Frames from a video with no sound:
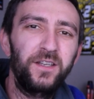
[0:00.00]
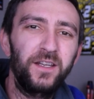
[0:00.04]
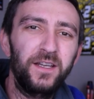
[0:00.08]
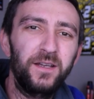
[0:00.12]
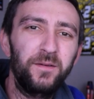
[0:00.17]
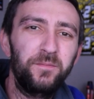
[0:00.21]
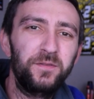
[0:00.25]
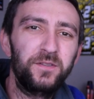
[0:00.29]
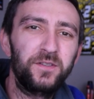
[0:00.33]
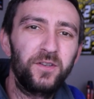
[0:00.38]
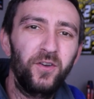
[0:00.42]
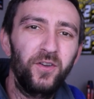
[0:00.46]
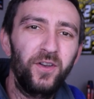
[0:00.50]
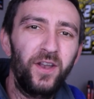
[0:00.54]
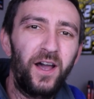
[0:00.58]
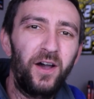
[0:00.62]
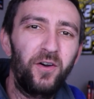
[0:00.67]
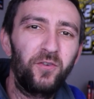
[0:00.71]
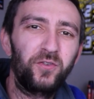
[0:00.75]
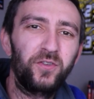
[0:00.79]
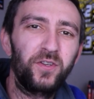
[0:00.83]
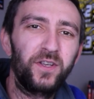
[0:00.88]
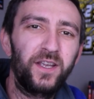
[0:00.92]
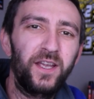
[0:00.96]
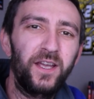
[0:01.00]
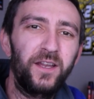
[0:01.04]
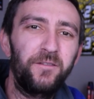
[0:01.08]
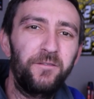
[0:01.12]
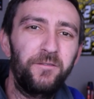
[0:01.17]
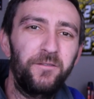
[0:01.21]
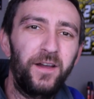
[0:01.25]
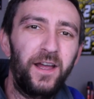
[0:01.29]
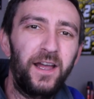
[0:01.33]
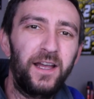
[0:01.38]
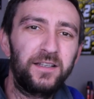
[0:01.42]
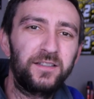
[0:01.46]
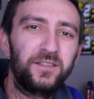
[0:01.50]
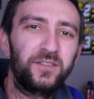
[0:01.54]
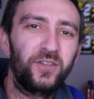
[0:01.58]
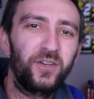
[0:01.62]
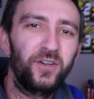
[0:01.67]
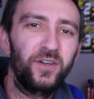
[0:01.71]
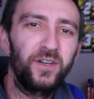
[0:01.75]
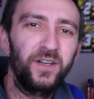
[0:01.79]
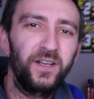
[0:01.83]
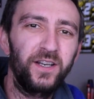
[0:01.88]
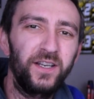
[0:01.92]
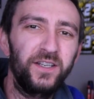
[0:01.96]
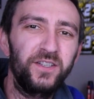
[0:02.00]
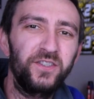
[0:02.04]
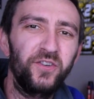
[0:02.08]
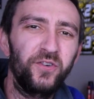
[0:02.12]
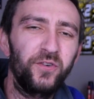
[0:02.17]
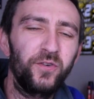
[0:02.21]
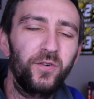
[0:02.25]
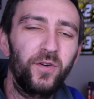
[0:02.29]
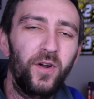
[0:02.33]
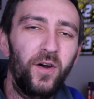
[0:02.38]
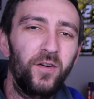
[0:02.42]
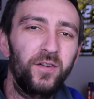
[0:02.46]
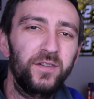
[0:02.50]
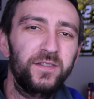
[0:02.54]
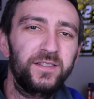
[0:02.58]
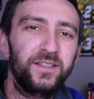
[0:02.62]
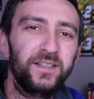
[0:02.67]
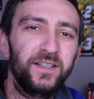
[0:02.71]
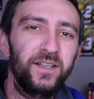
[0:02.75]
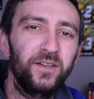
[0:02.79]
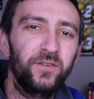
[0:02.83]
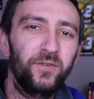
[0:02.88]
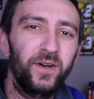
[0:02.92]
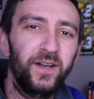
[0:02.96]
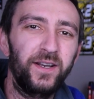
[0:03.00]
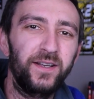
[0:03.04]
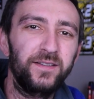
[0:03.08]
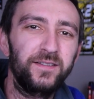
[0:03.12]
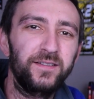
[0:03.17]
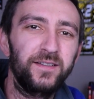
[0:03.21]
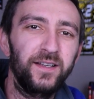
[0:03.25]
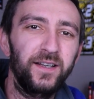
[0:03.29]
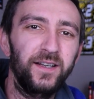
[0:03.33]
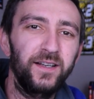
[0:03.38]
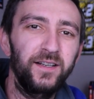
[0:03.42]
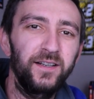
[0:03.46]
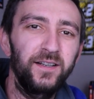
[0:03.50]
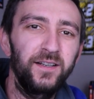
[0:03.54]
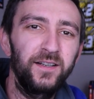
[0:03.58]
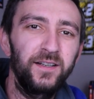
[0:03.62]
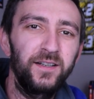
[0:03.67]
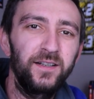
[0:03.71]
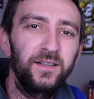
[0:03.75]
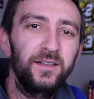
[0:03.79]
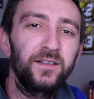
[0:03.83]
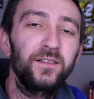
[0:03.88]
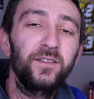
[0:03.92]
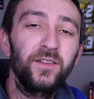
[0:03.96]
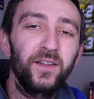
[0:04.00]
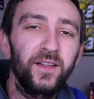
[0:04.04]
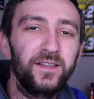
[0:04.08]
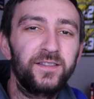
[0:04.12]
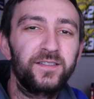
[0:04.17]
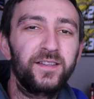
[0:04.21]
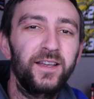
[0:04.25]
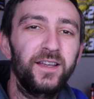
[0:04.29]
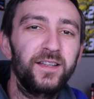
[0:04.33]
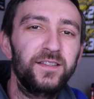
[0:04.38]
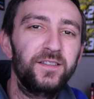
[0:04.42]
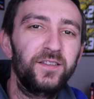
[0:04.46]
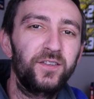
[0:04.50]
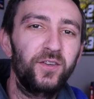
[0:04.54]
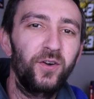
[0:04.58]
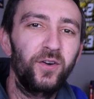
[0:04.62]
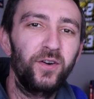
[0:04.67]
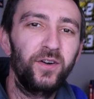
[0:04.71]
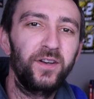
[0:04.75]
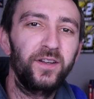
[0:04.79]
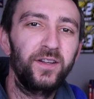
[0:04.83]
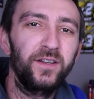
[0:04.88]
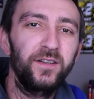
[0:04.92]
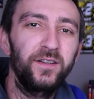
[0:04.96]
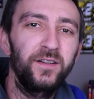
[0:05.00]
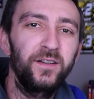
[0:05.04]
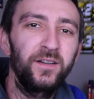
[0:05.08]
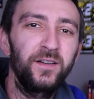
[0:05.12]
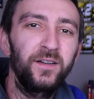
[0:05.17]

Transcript: tips on how to get faster in your RC racing. Let's get started.